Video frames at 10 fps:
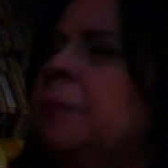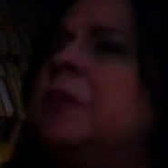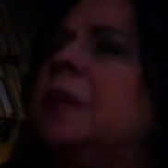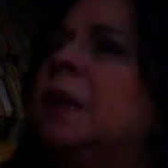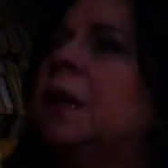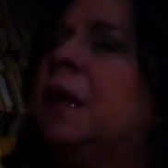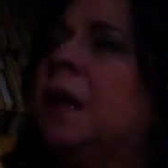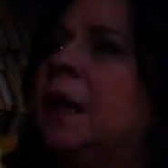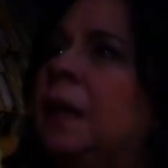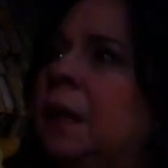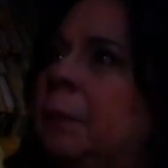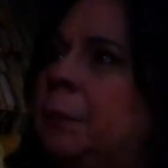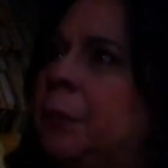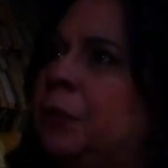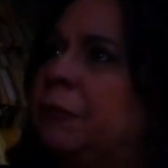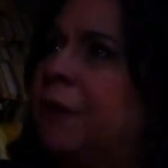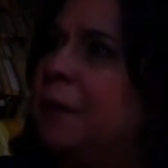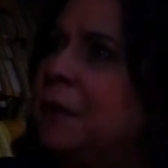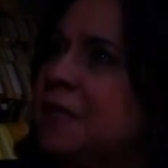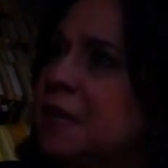and, and, but to
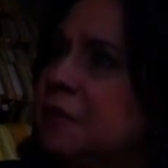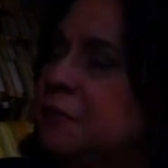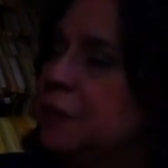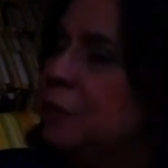find myself